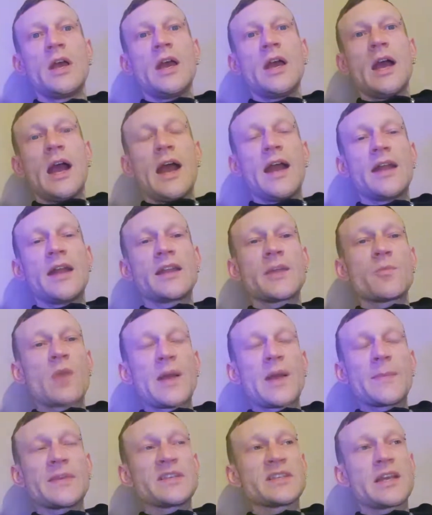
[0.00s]
and it
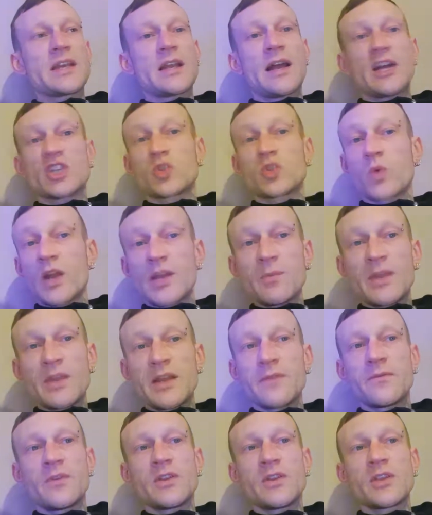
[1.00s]
might be say like a
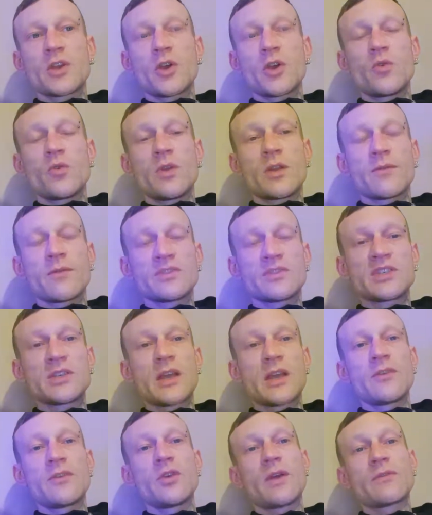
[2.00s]
20-minute video, and obviously
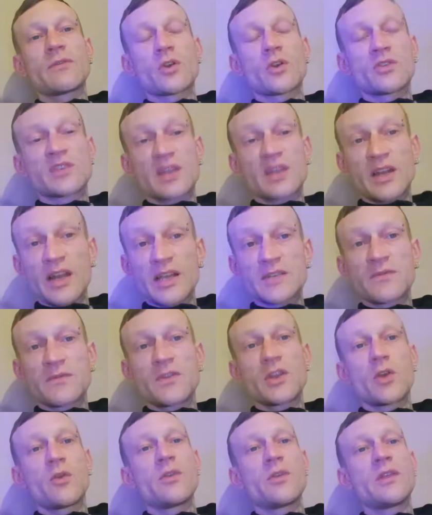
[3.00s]
you have to go to the next
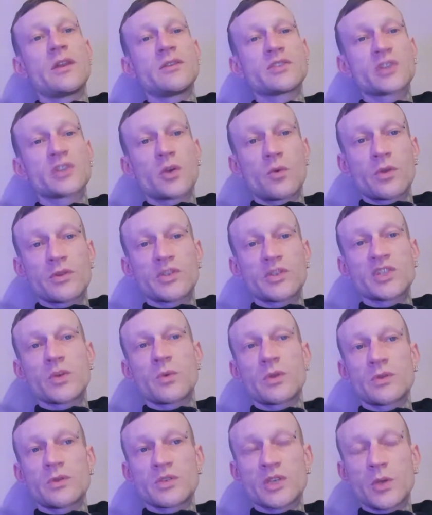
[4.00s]
video, and then so on and so
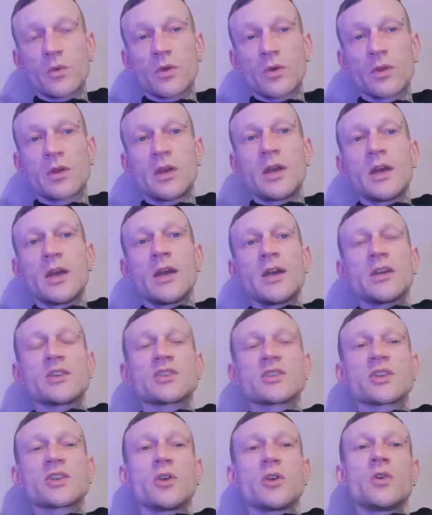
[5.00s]
on and so on.
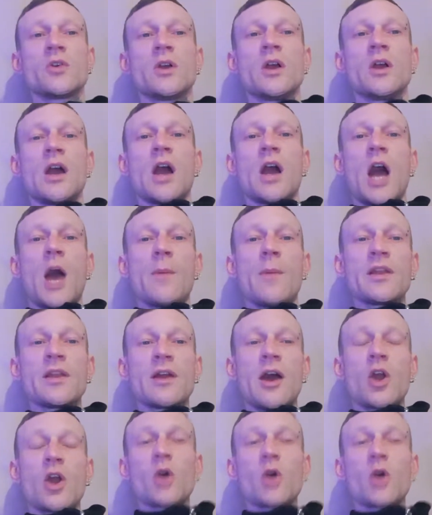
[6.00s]
So I mean, like a lot